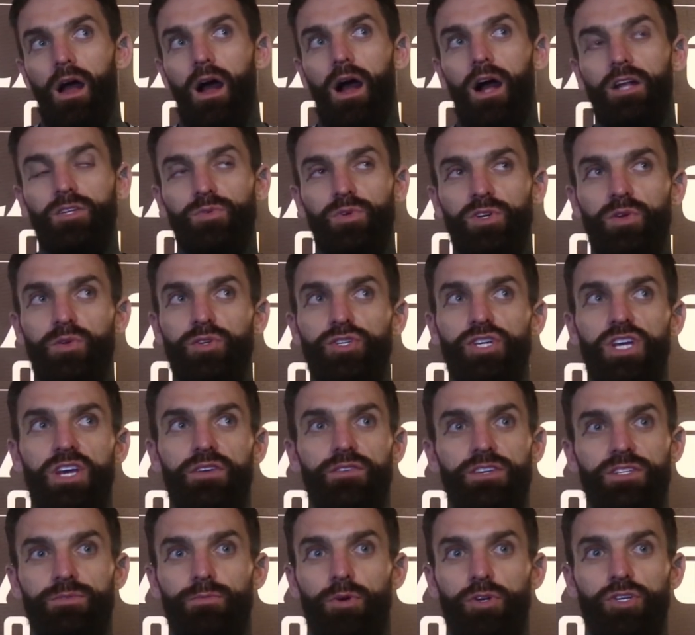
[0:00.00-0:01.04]
I just want to
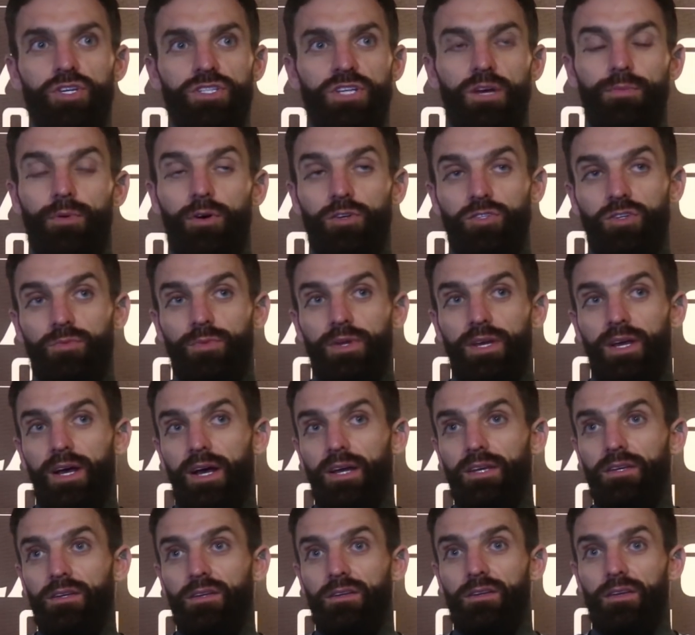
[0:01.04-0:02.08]
achieve as much as I possibly
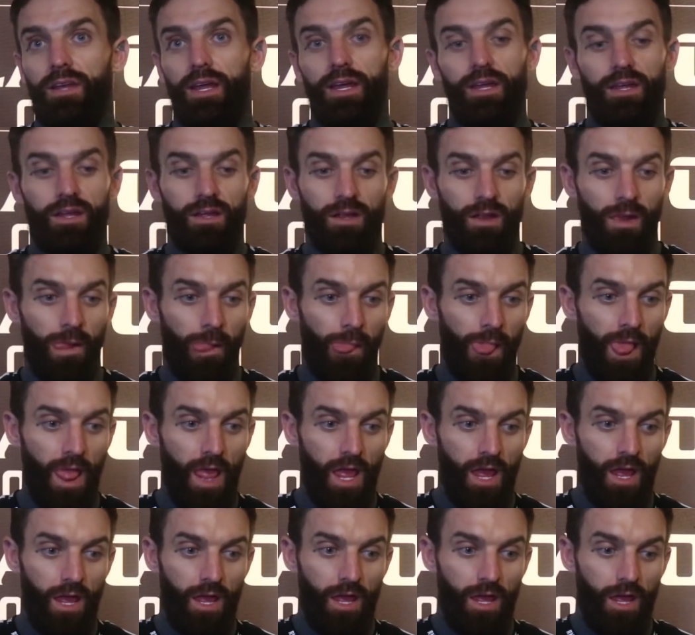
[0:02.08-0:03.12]
can. Like,
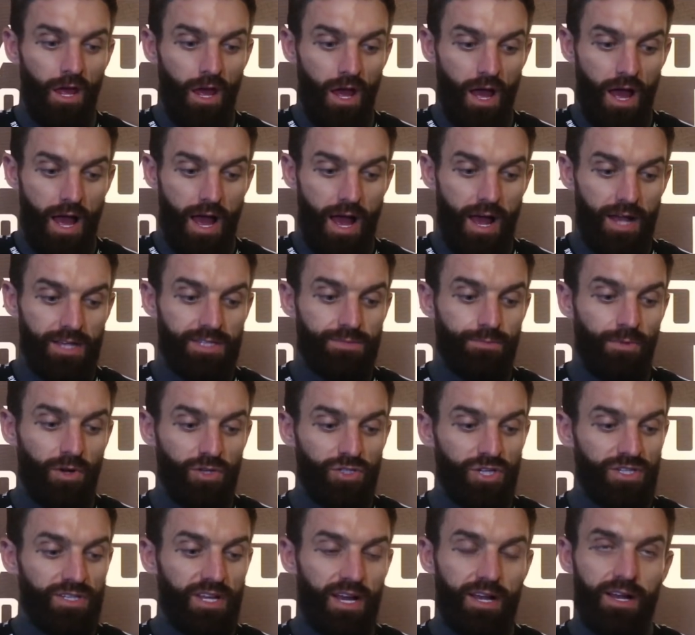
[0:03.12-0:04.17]
as
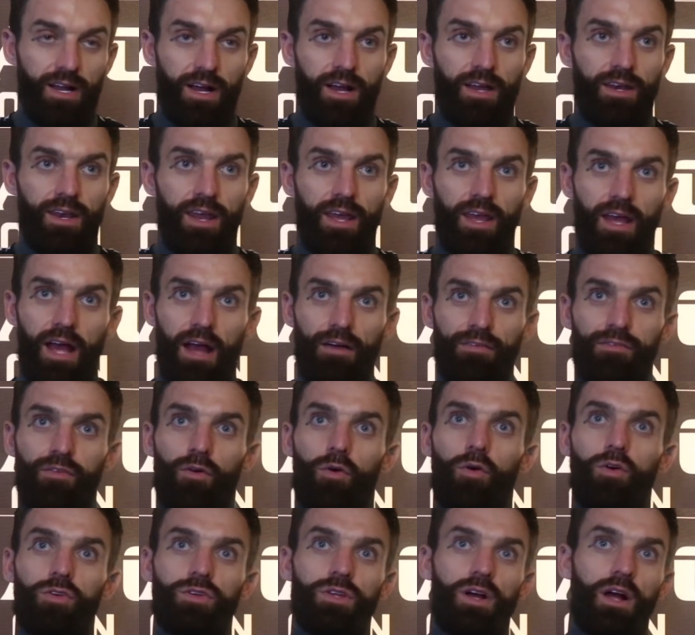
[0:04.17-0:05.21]
much as I can. Like, I
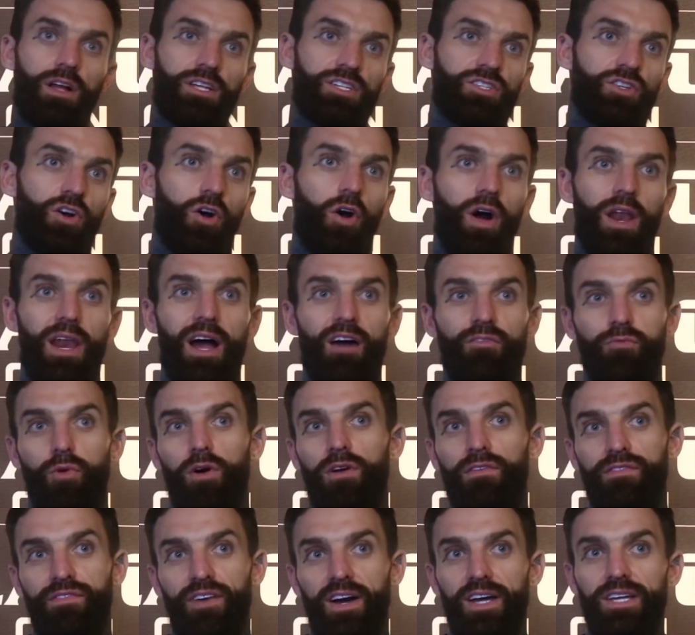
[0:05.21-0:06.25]
thought, I'll have
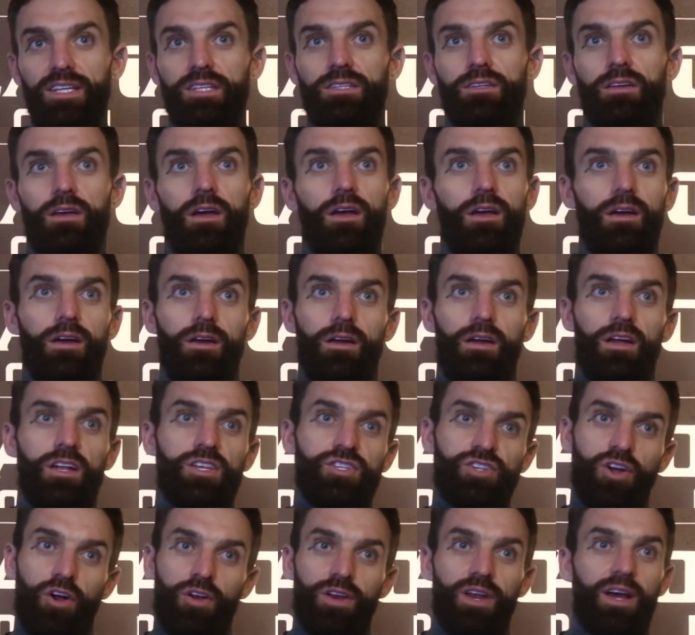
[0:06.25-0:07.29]
one fight,
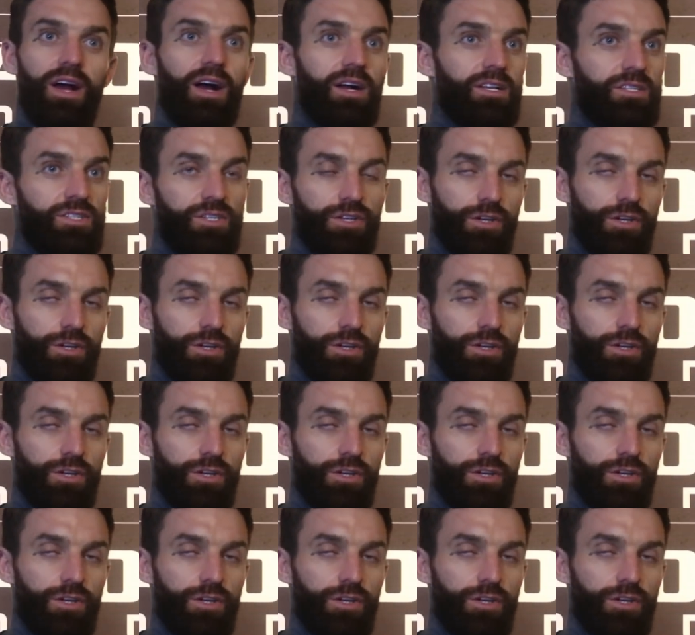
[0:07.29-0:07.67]
enjoyed it, had